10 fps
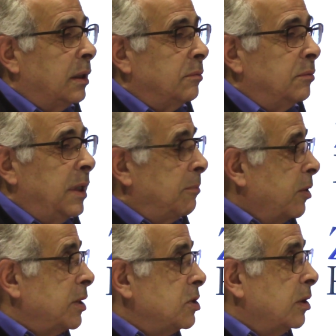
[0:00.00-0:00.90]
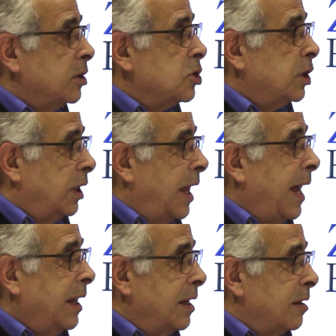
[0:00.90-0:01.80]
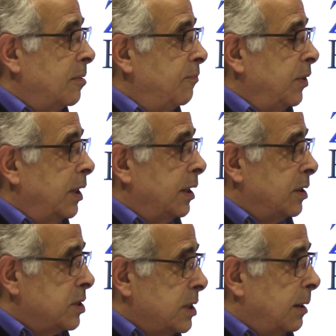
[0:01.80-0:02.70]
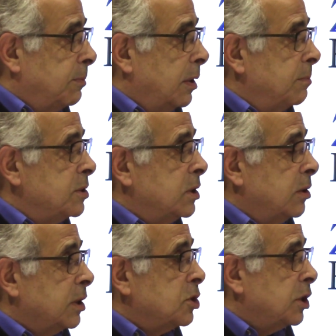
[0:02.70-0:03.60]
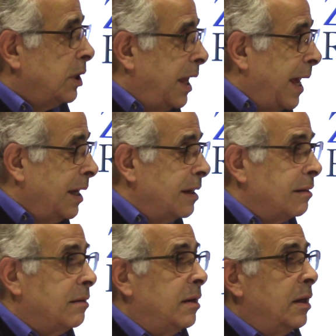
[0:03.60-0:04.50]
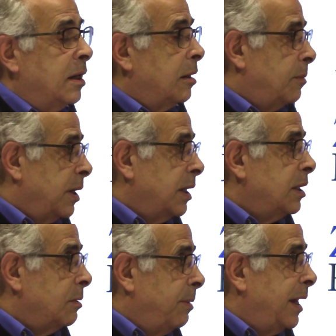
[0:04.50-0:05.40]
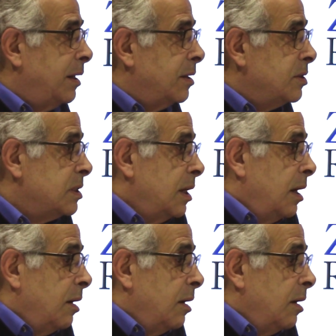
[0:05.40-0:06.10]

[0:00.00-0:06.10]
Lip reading: Democrats took a shellacking in the suburbs, took a shellacking among independents,